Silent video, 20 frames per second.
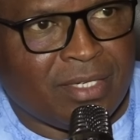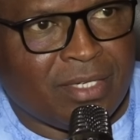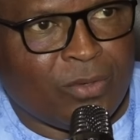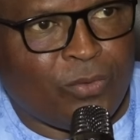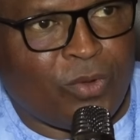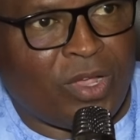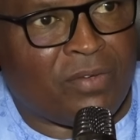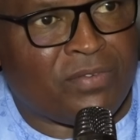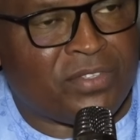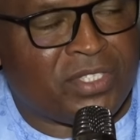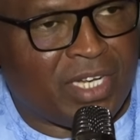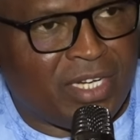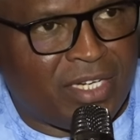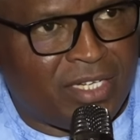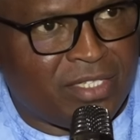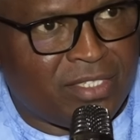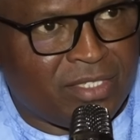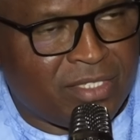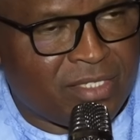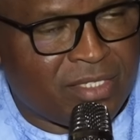We have
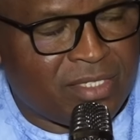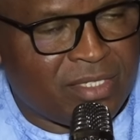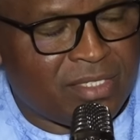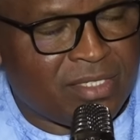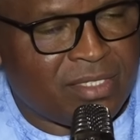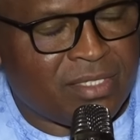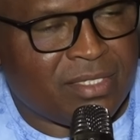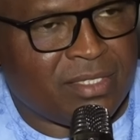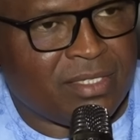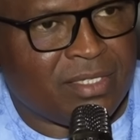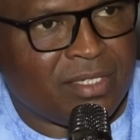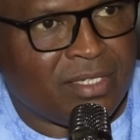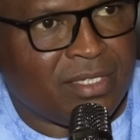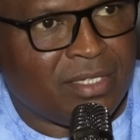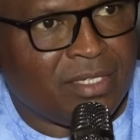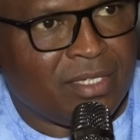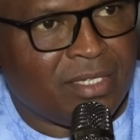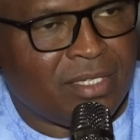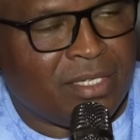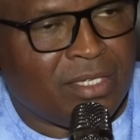challenges.
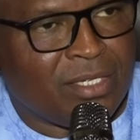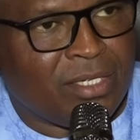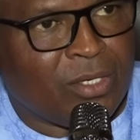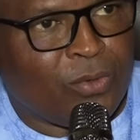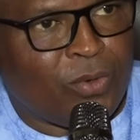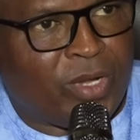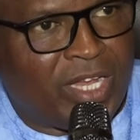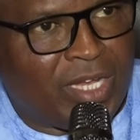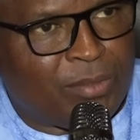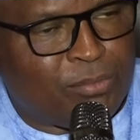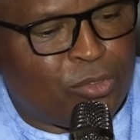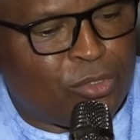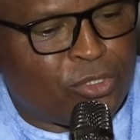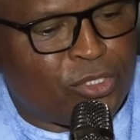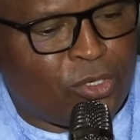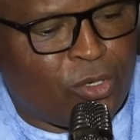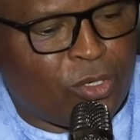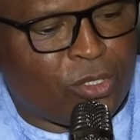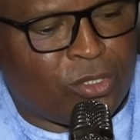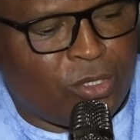We're able to
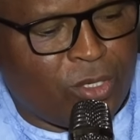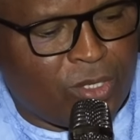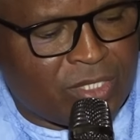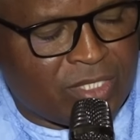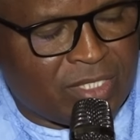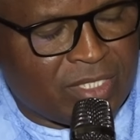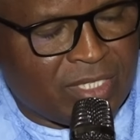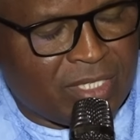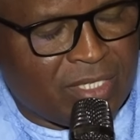conduct